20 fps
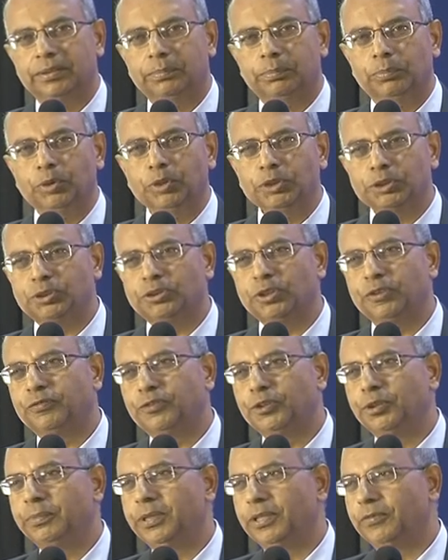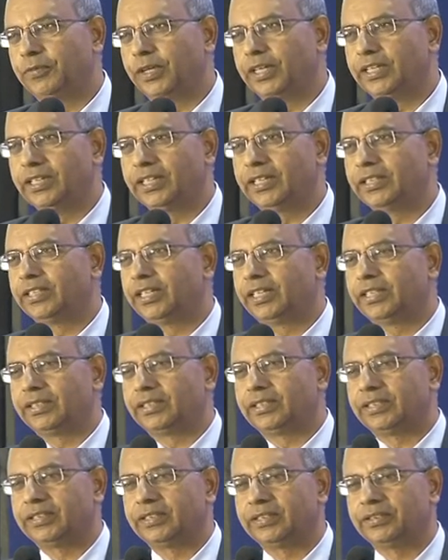most of you may wonder that
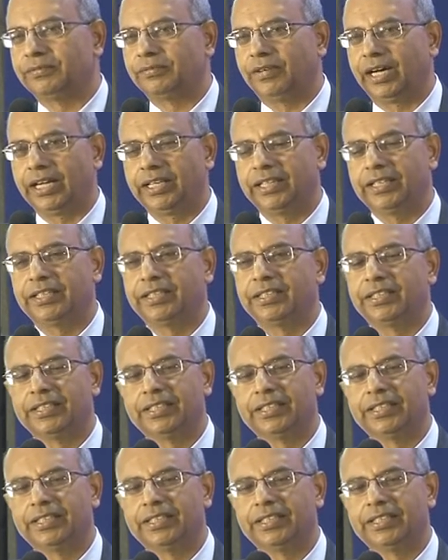why